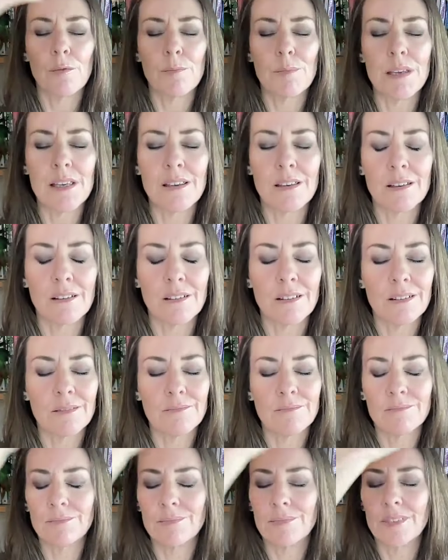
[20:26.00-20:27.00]
we've been
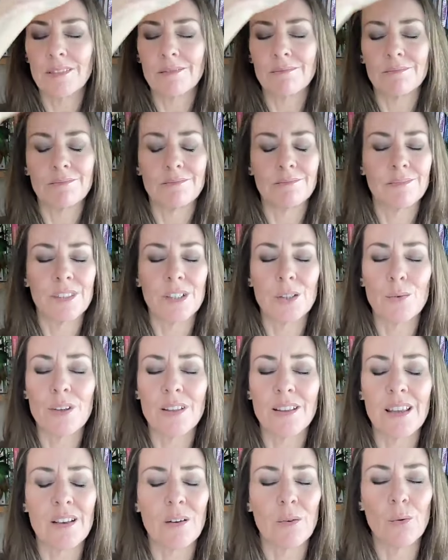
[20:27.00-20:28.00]

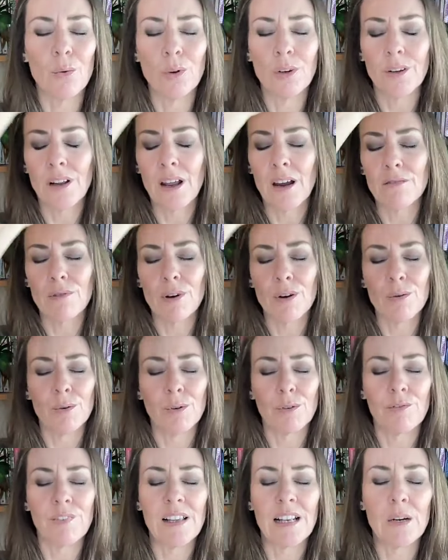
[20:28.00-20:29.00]
doing it all on our own
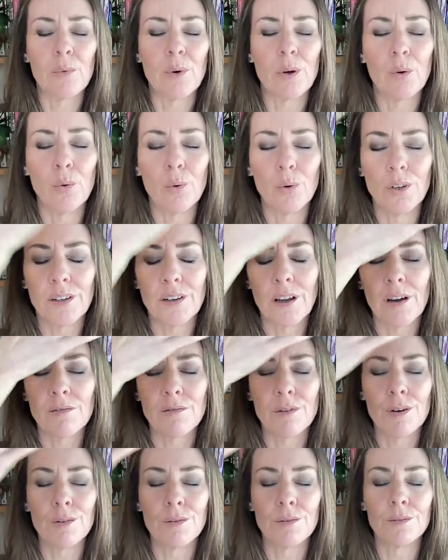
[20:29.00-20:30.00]
or feeling we're all on
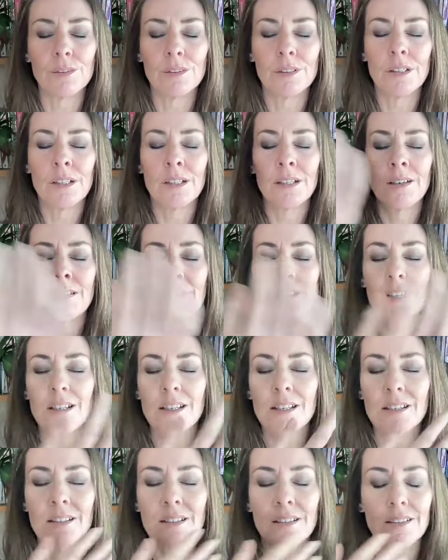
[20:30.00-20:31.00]
our own.
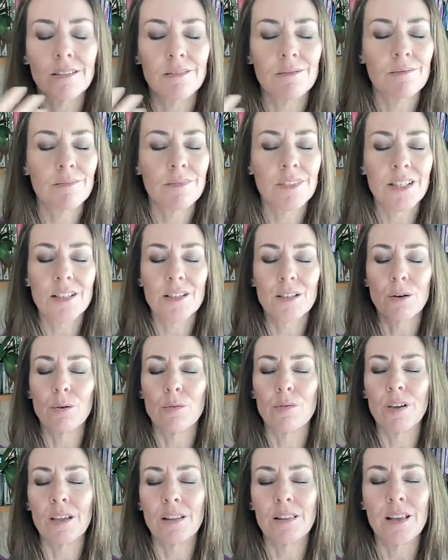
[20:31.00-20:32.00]
Just
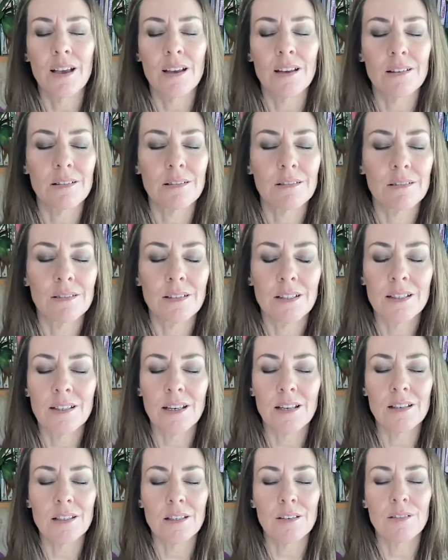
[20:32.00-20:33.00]
dissolving that
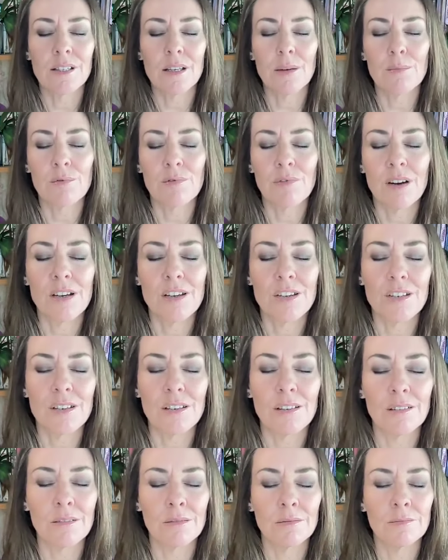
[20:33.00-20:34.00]
sense of
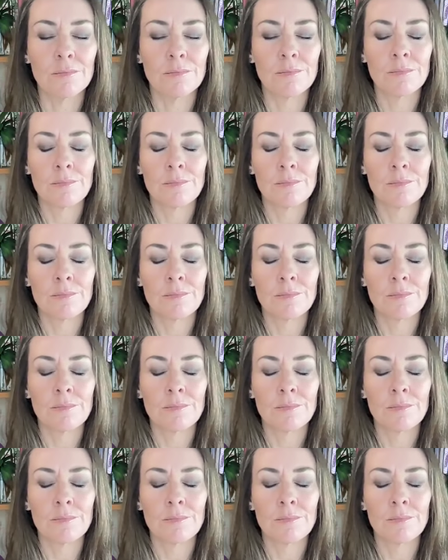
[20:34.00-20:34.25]
separation